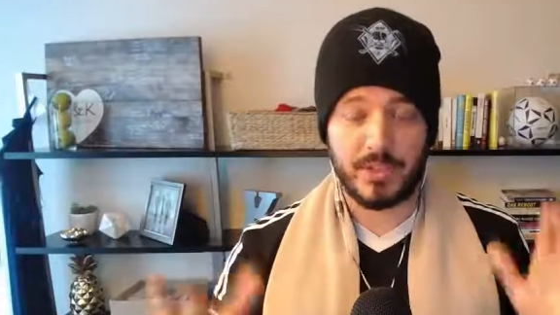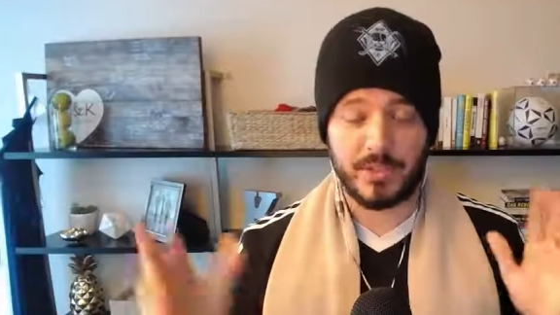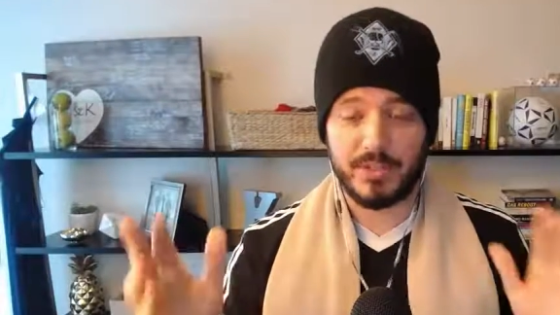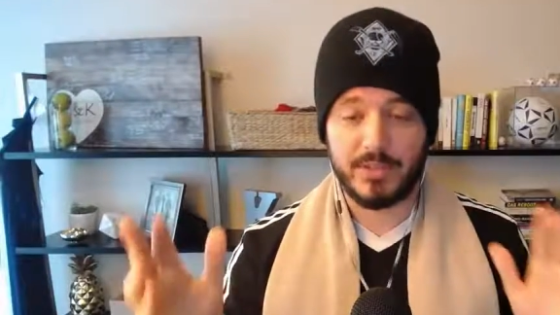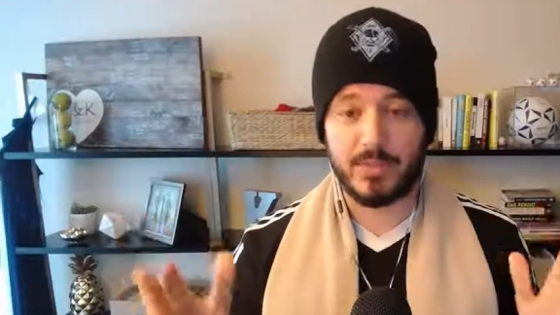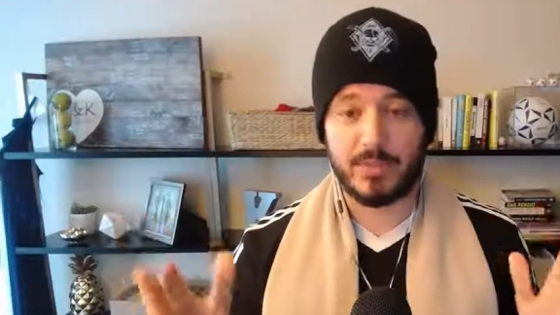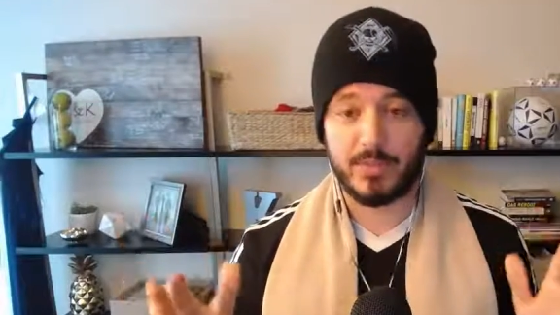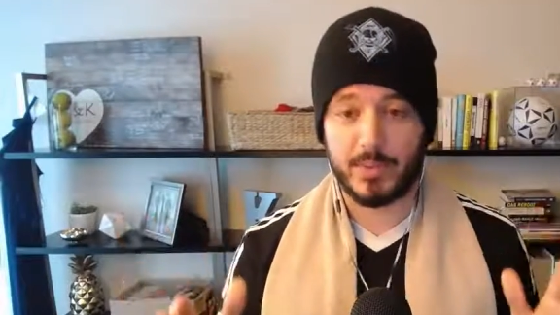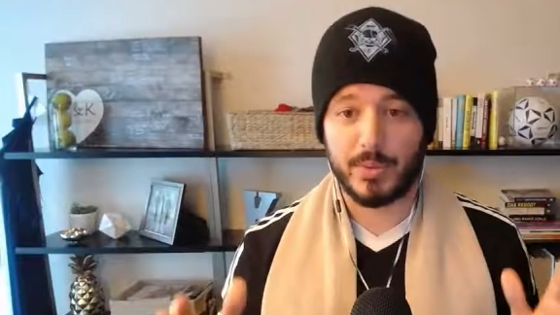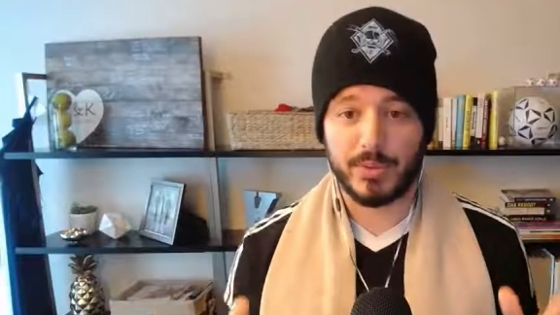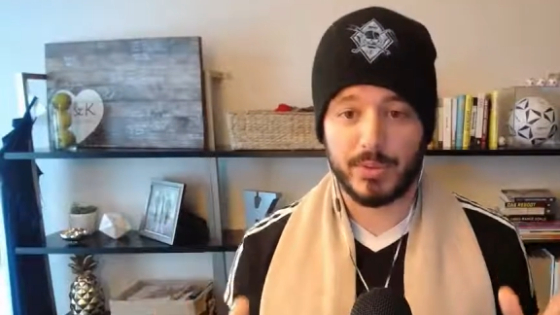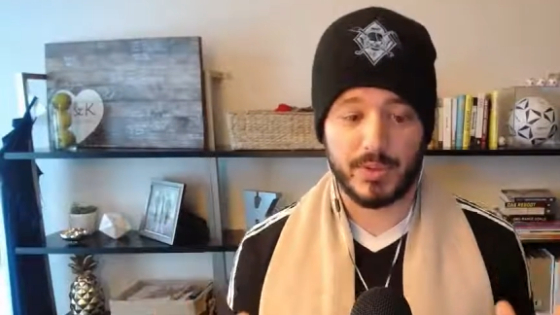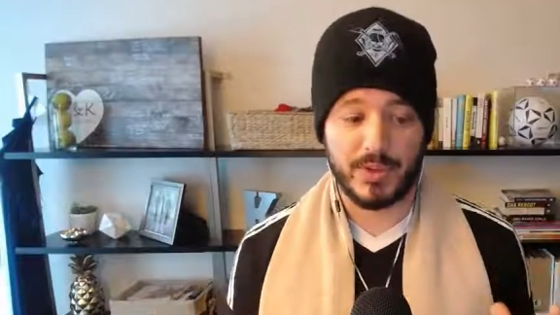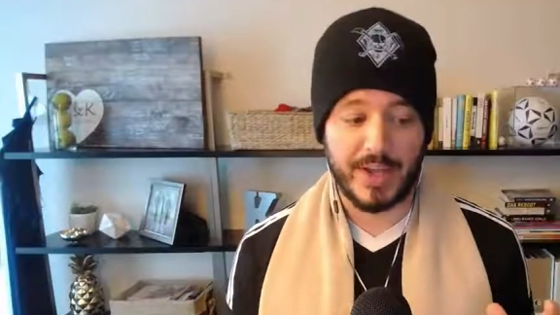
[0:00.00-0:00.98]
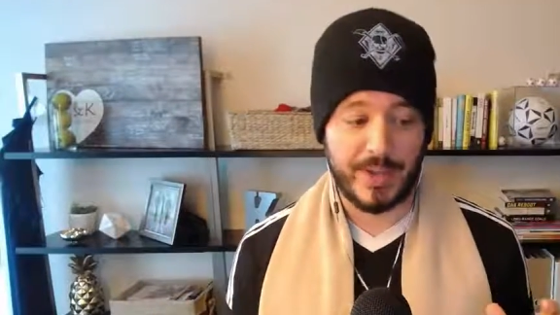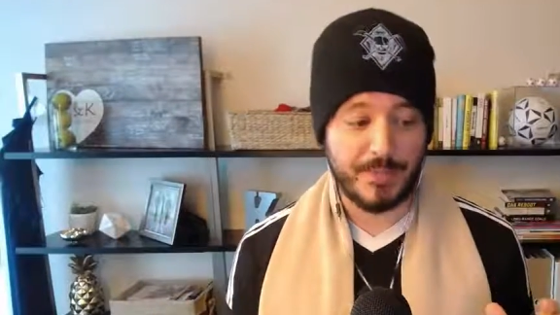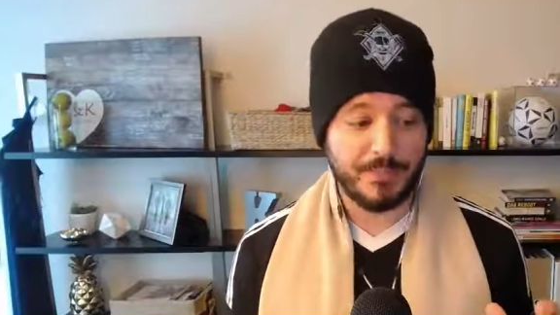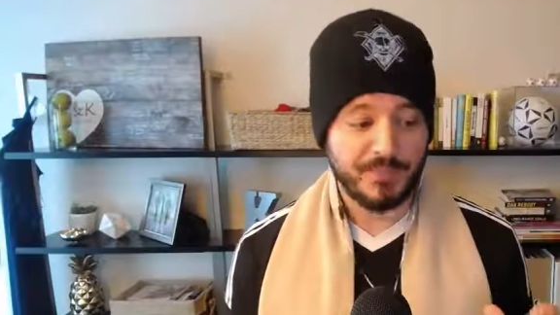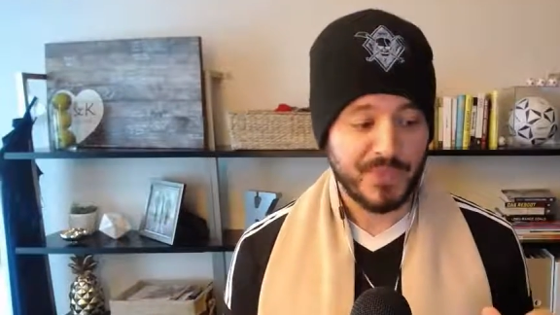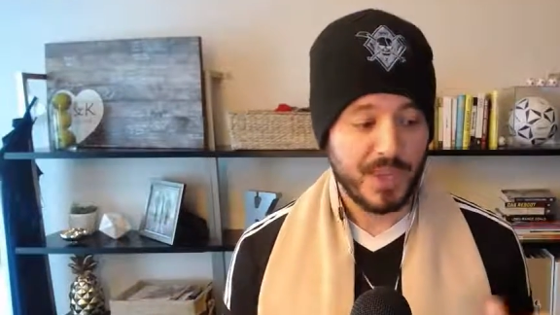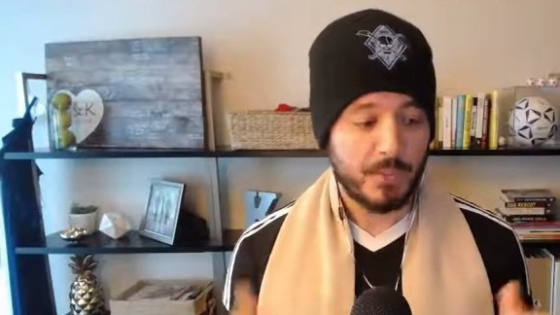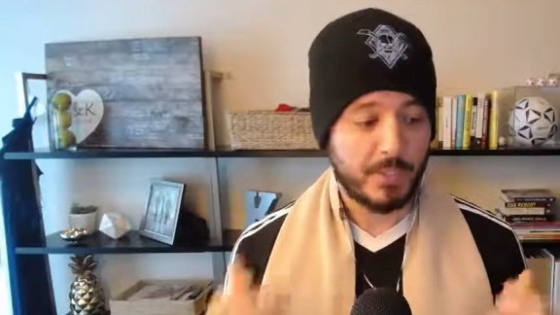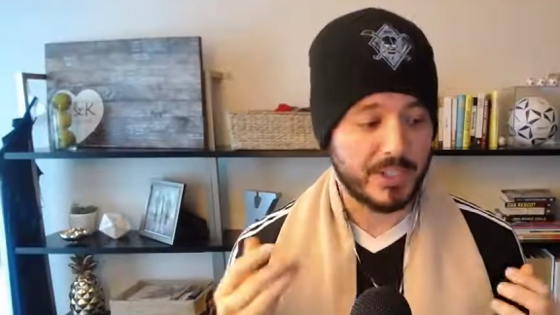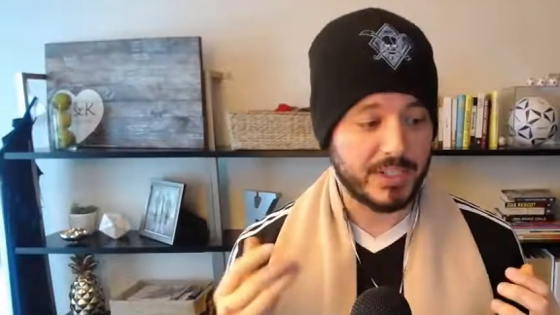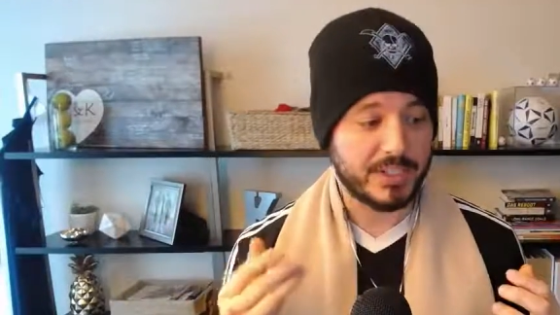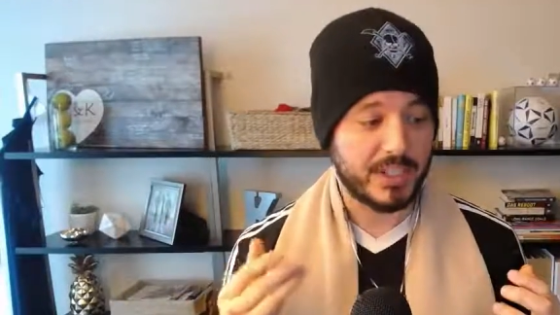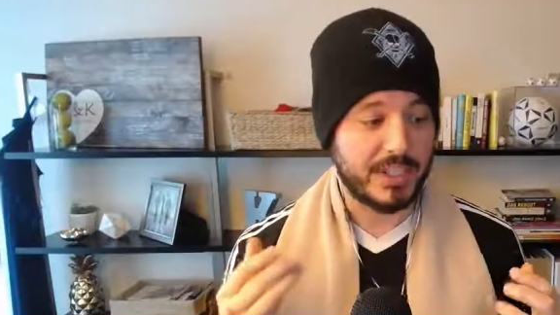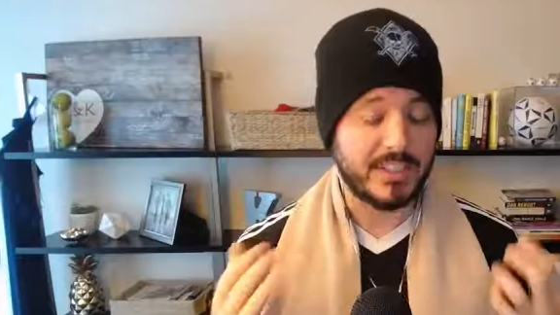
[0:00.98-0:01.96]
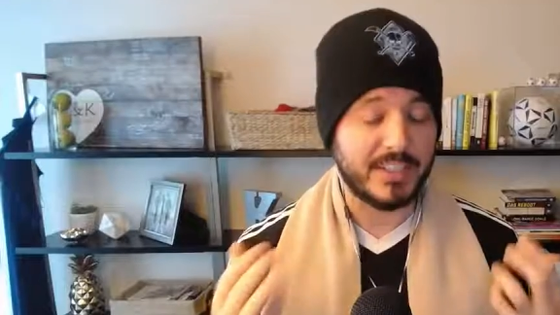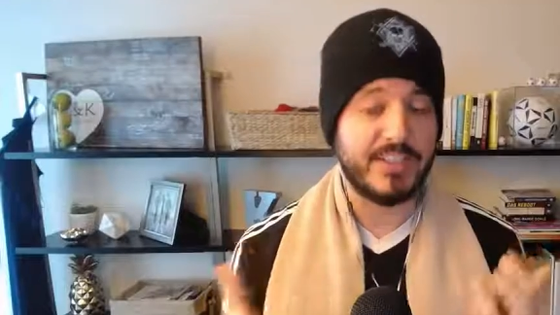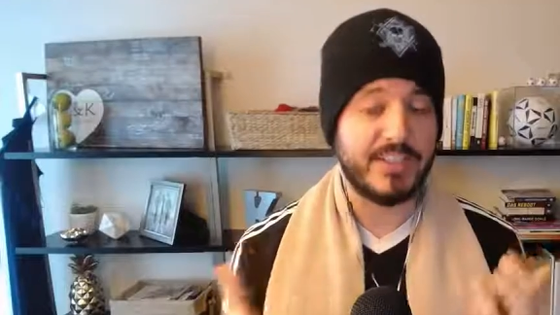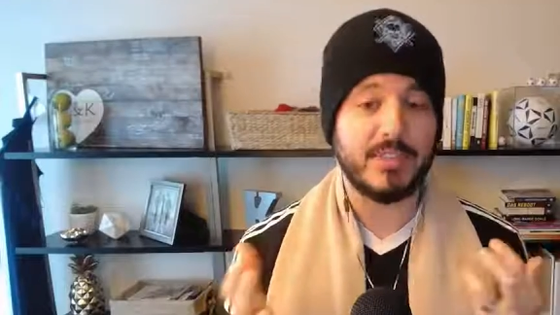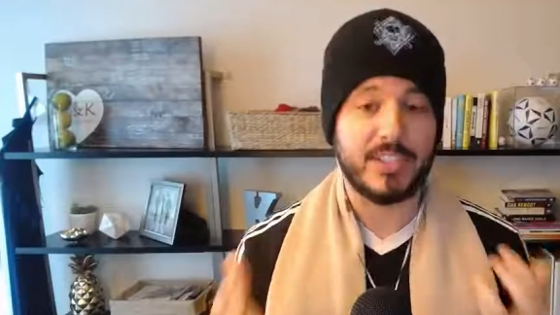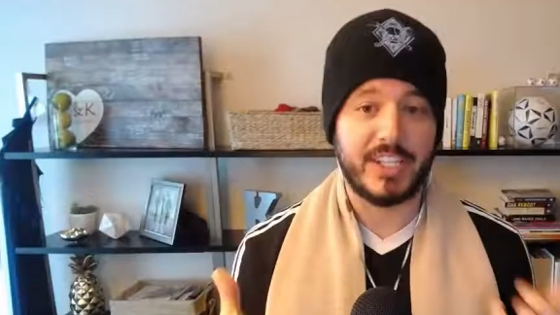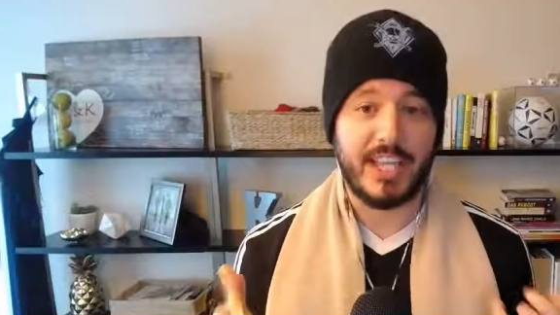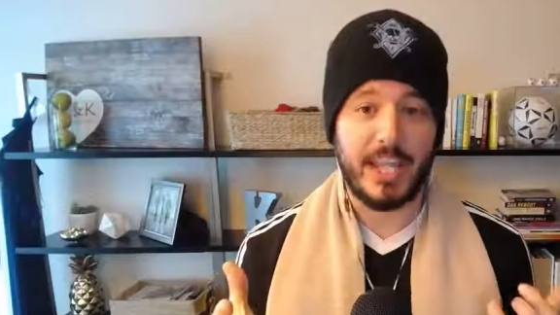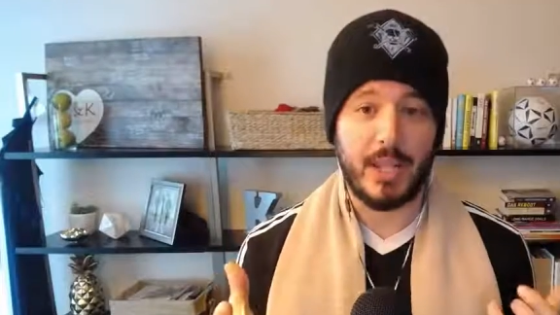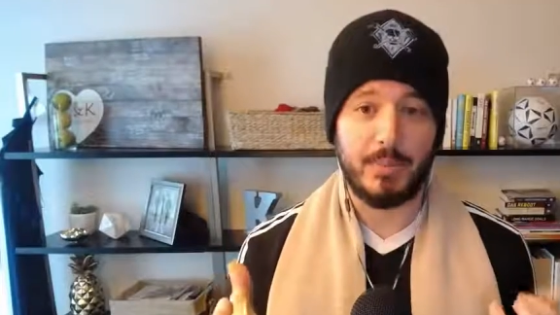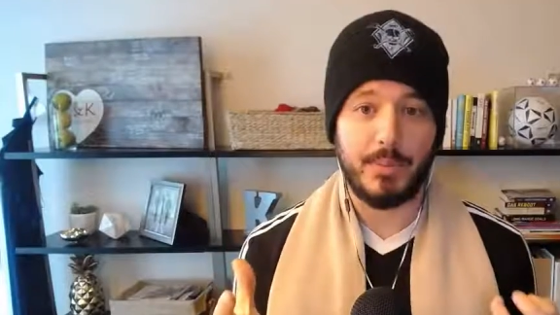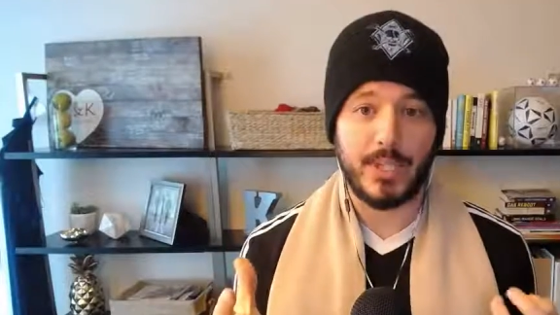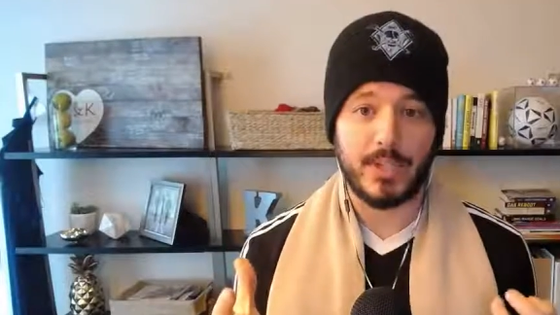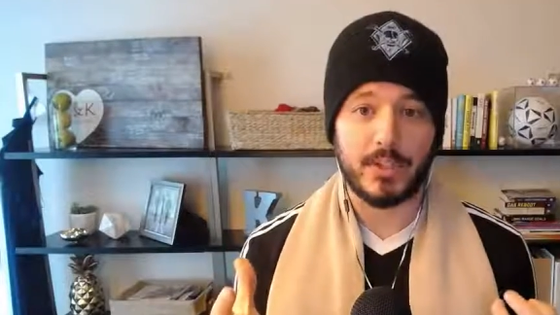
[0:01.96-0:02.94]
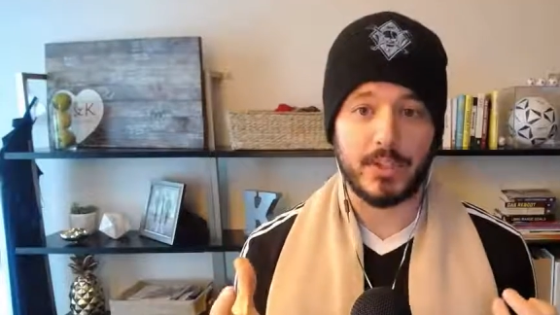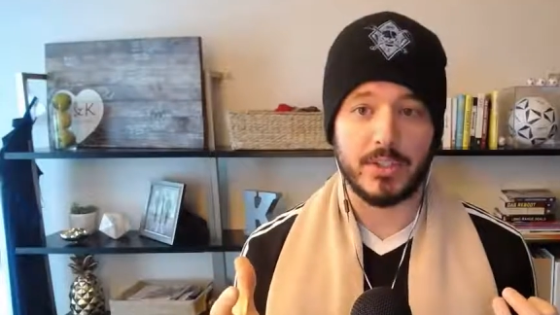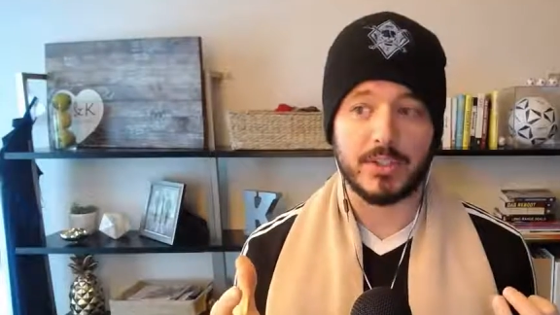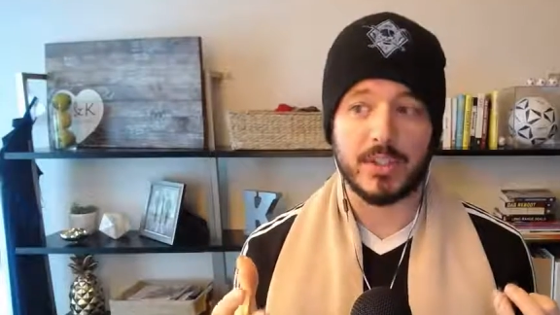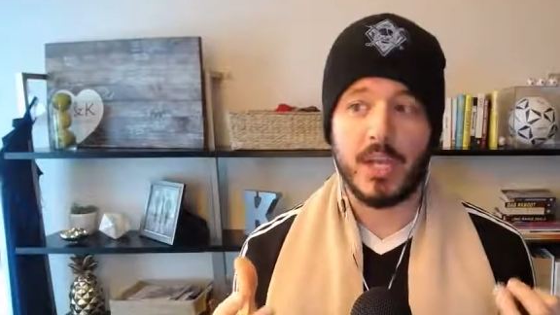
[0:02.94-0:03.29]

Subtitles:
There's different reports on that, but it's a different game because